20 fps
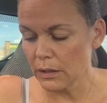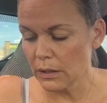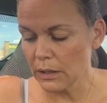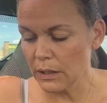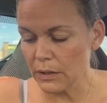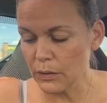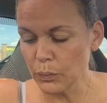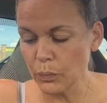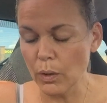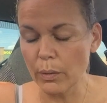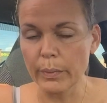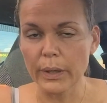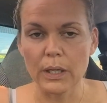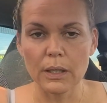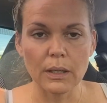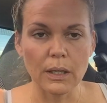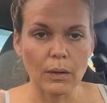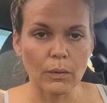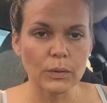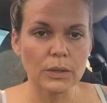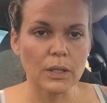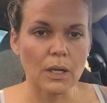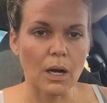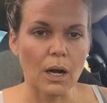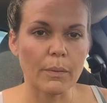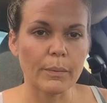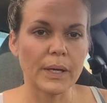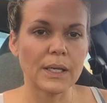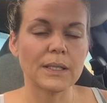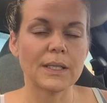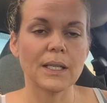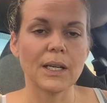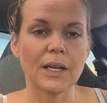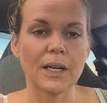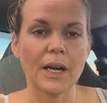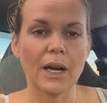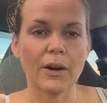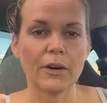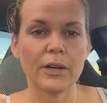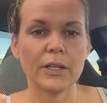this woman that was commenting
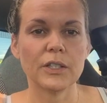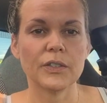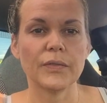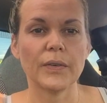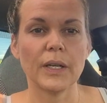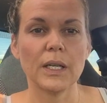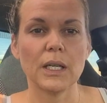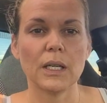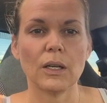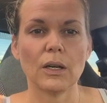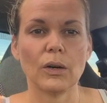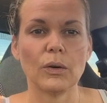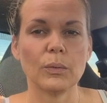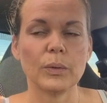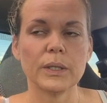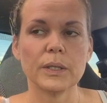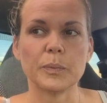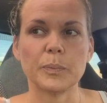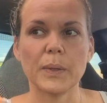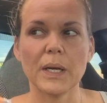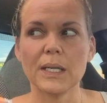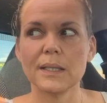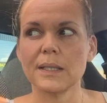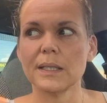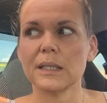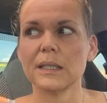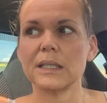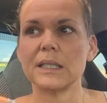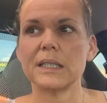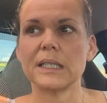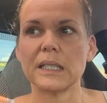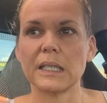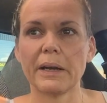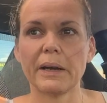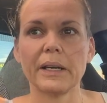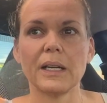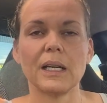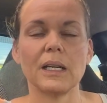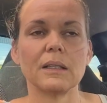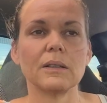on Aron's video was basically
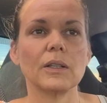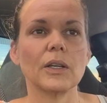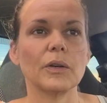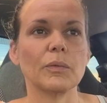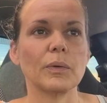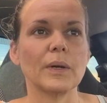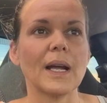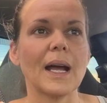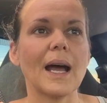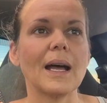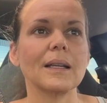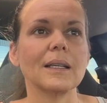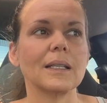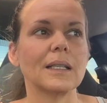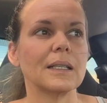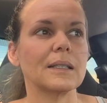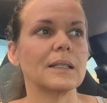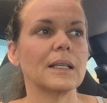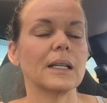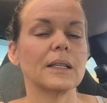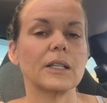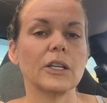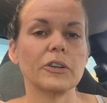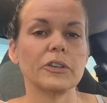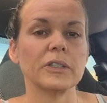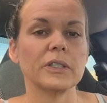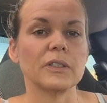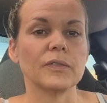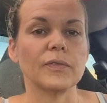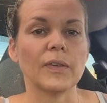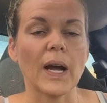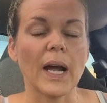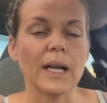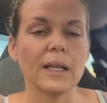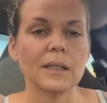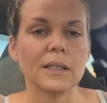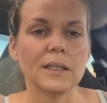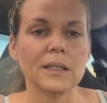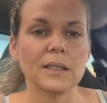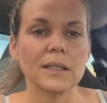denying the reality that there is
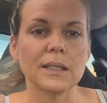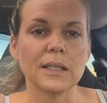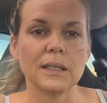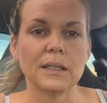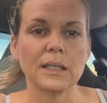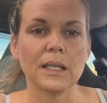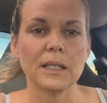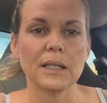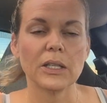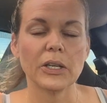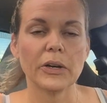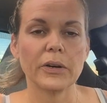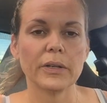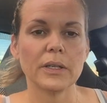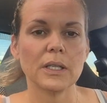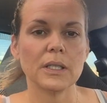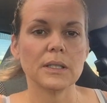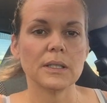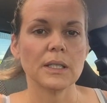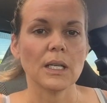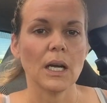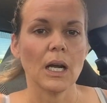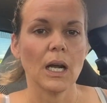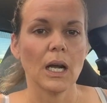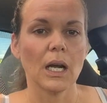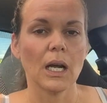violence and that there is